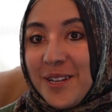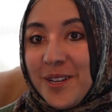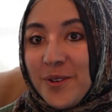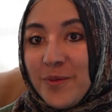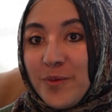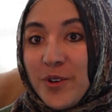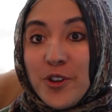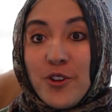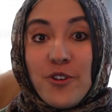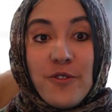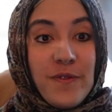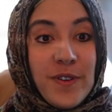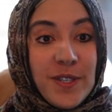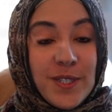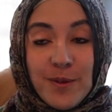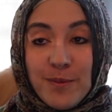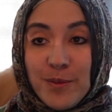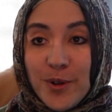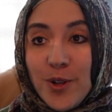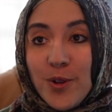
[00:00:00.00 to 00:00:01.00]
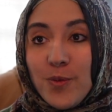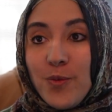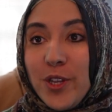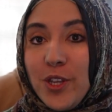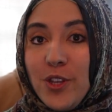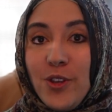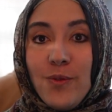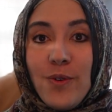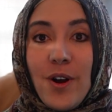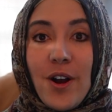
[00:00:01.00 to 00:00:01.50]
When you're visible,
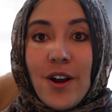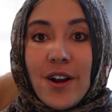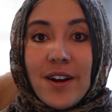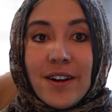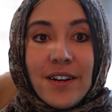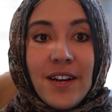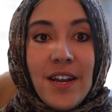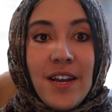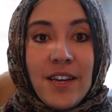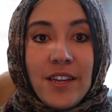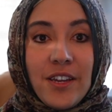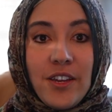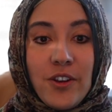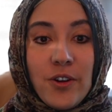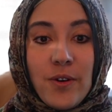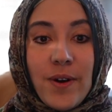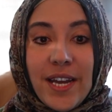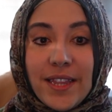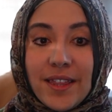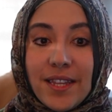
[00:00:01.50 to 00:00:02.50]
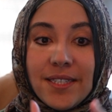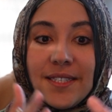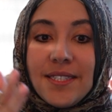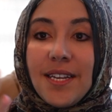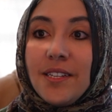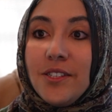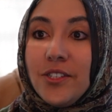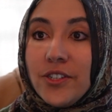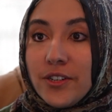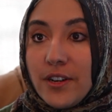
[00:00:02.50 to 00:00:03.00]
when you are, you know, at the
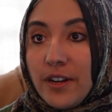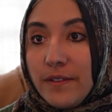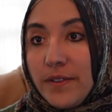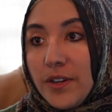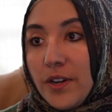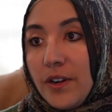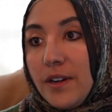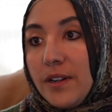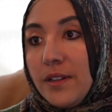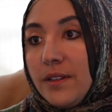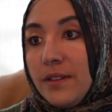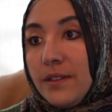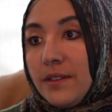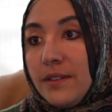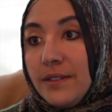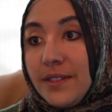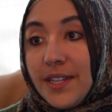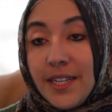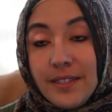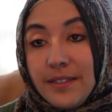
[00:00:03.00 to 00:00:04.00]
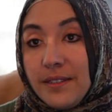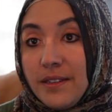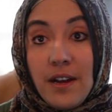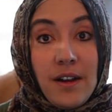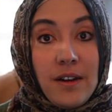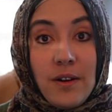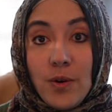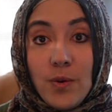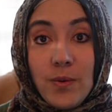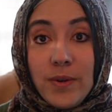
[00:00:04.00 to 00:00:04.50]
center of it all. That's
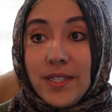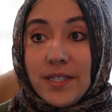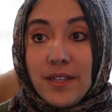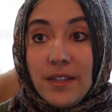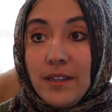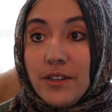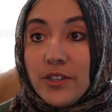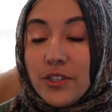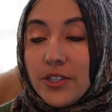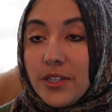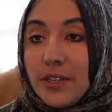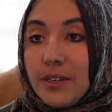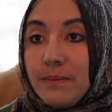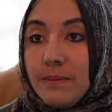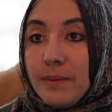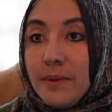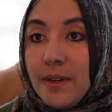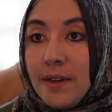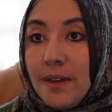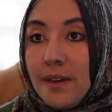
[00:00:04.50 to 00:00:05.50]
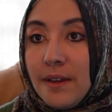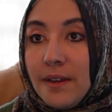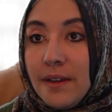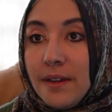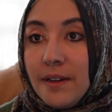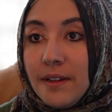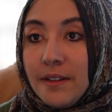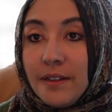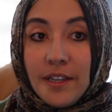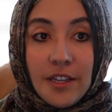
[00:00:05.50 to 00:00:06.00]
not always leadership.
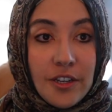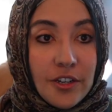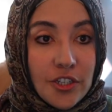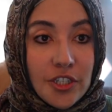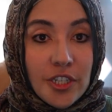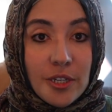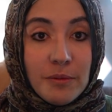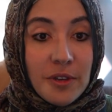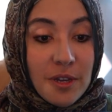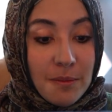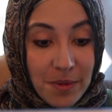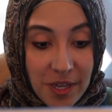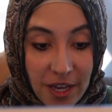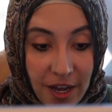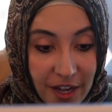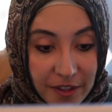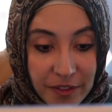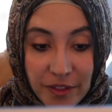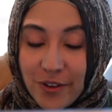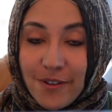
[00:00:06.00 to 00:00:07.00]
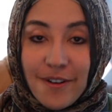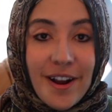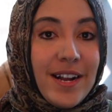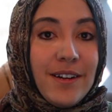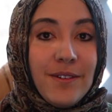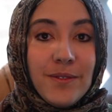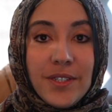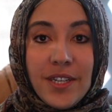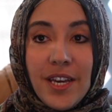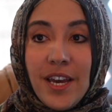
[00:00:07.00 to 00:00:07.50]
Leadership can be on the
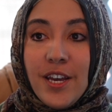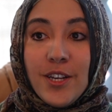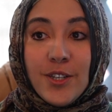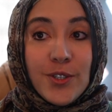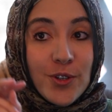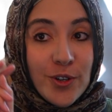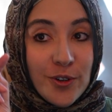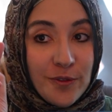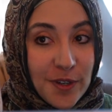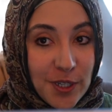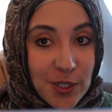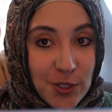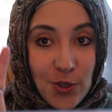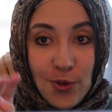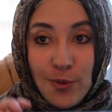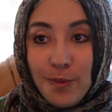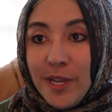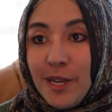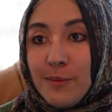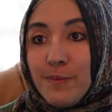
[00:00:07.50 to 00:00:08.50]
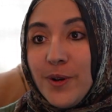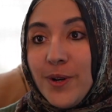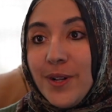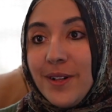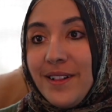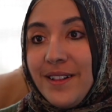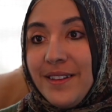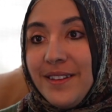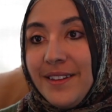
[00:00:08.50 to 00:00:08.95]
ground, serving two people.